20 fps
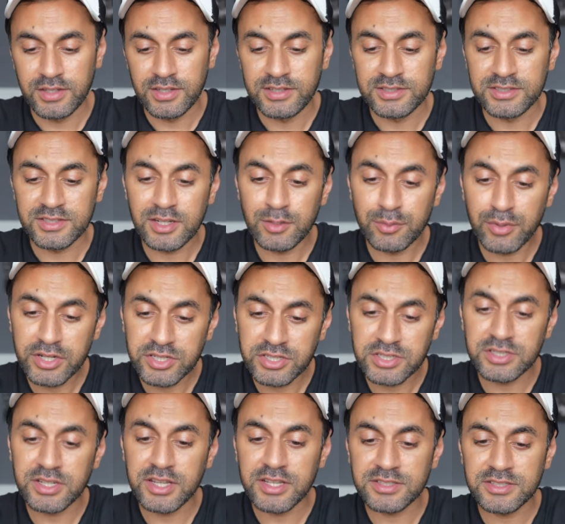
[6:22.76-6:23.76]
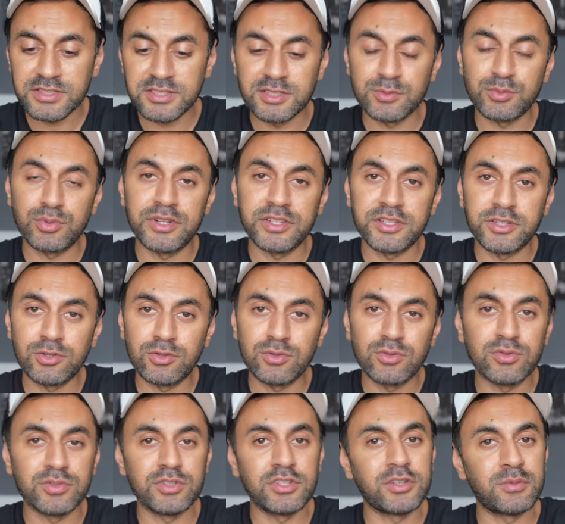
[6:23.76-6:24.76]
Celebration days, this is pretty
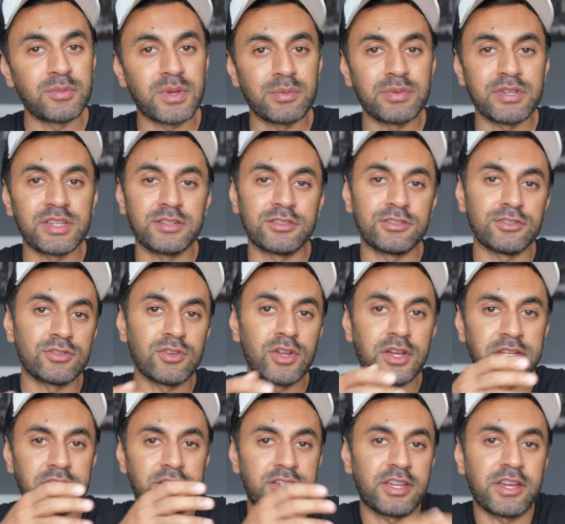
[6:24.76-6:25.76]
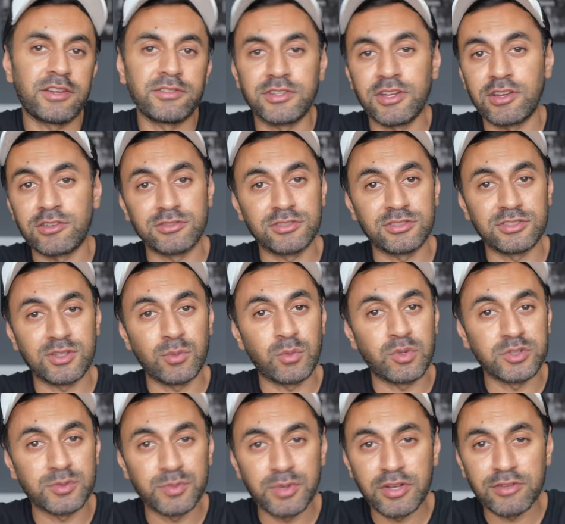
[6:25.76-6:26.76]
cool. You can maybe do like a countdown to
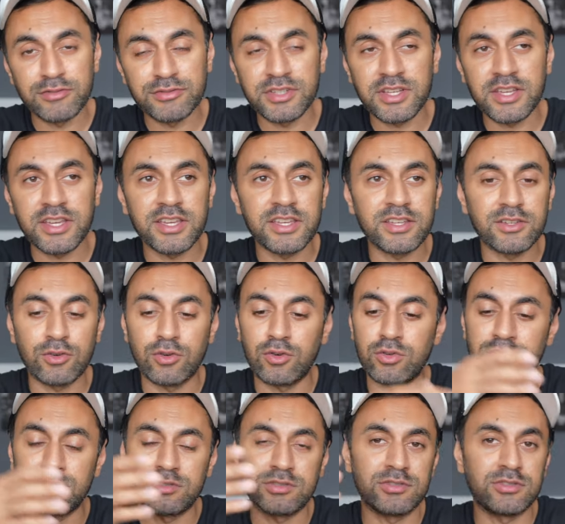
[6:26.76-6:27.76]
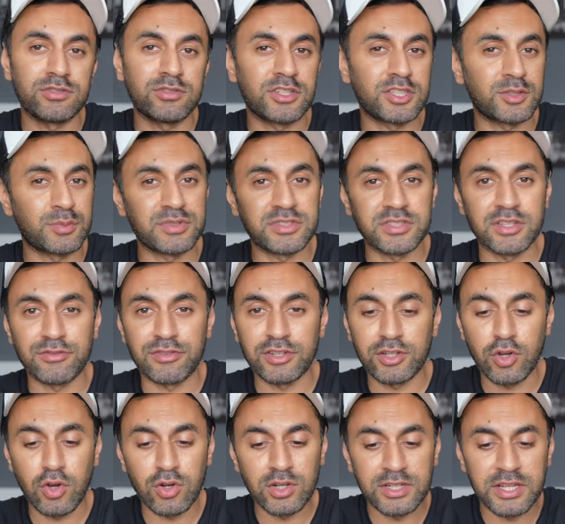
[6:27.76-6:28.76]
someone's birthday or to a
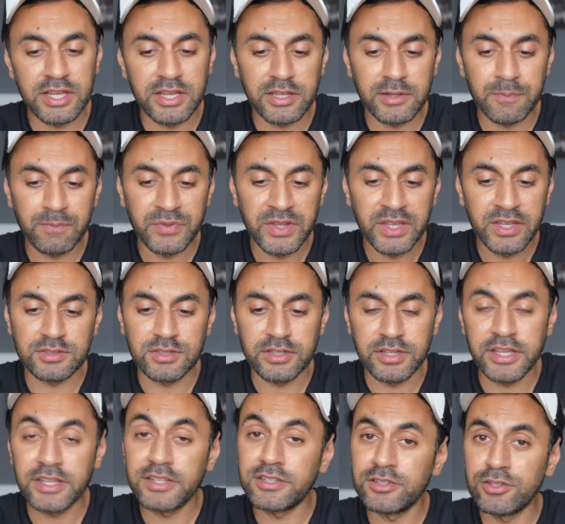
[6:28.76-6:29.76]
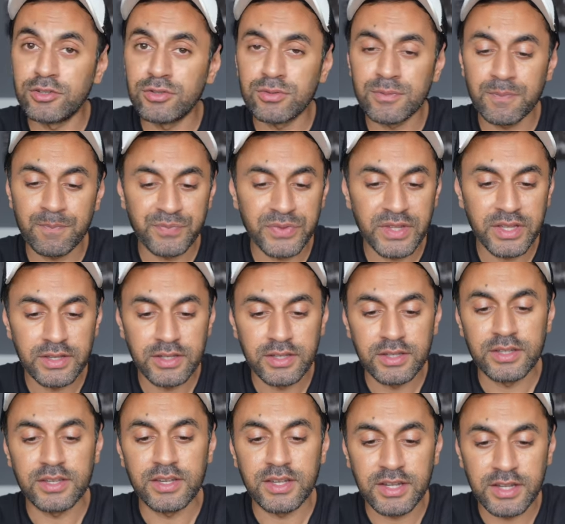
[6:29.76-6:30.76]
specific holiday, hit new,
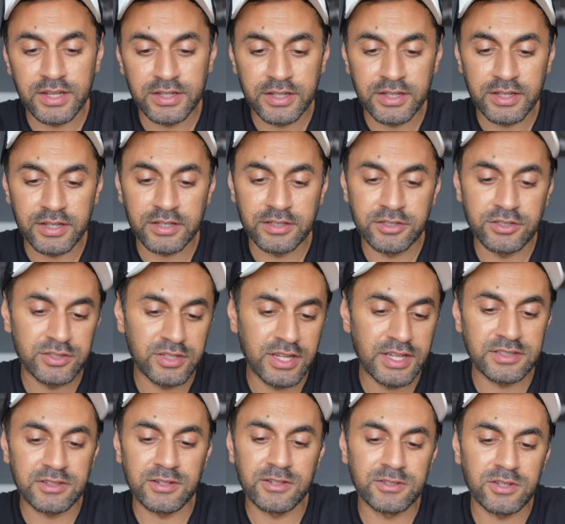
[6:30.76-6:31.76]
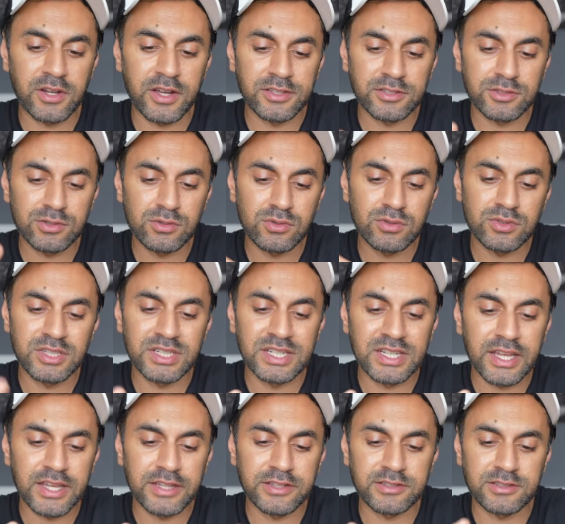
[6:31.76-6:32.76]
and then you enter the title, the
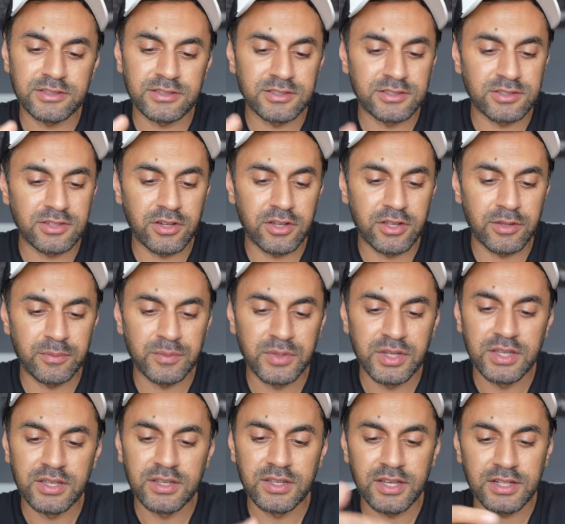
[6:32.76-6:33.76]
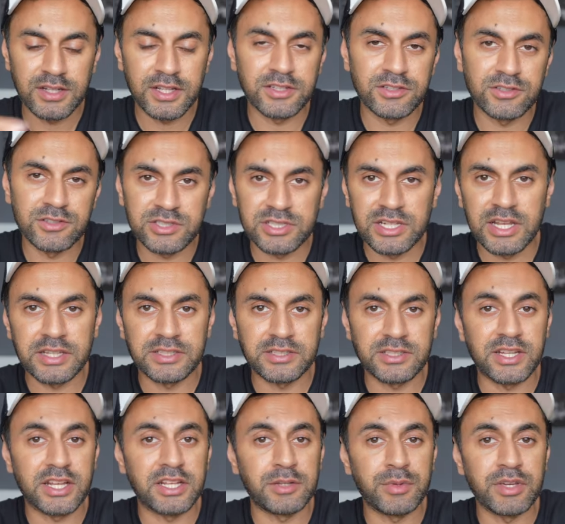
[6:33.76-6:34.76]
date, the time, and then you select
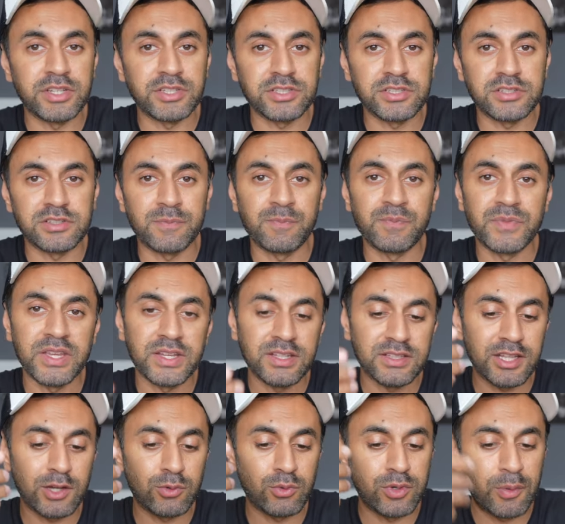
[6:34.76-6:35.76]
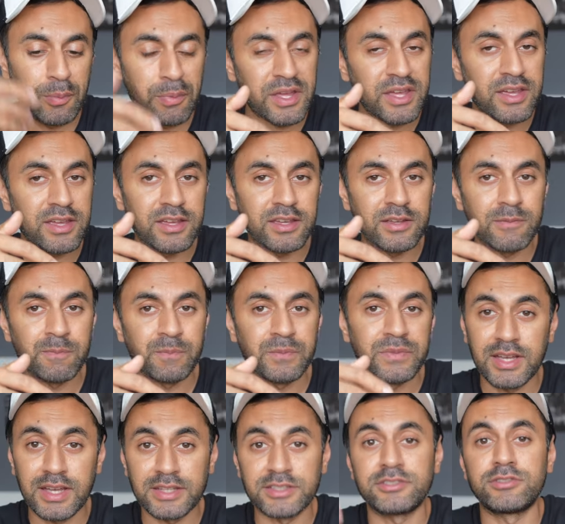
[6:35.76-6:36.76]
an animation that would appear
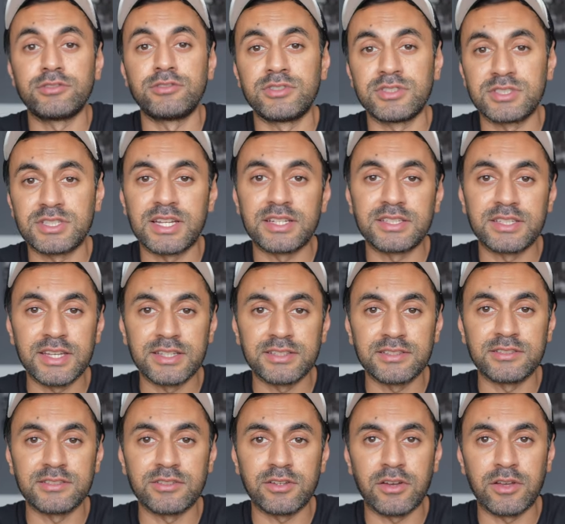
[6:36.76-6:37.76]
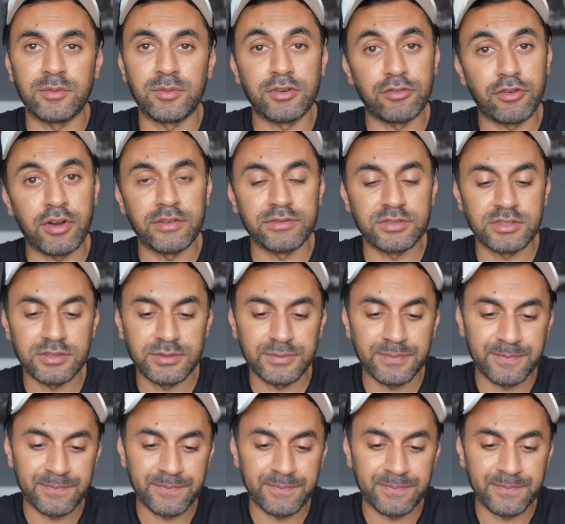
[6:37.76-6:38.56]
as soon as that date and time arrives.